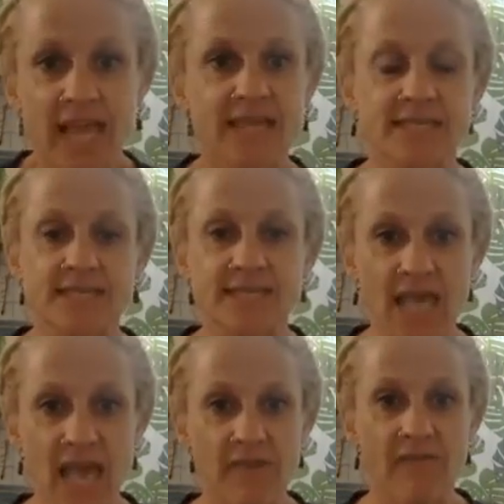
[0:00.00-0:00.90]
It's a
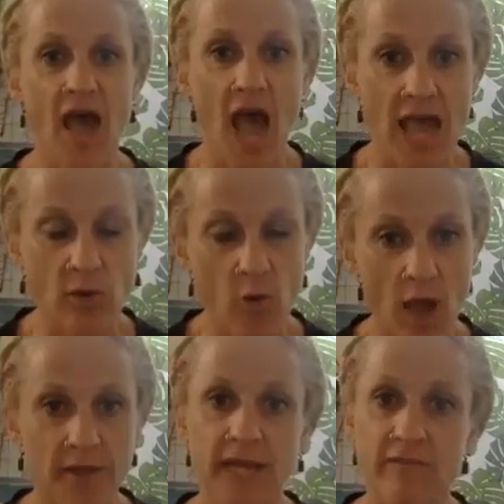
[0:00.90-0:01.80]
safe, high
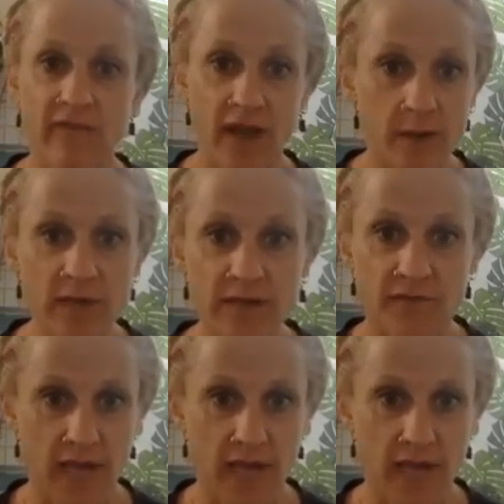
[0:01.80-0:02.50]
quality environment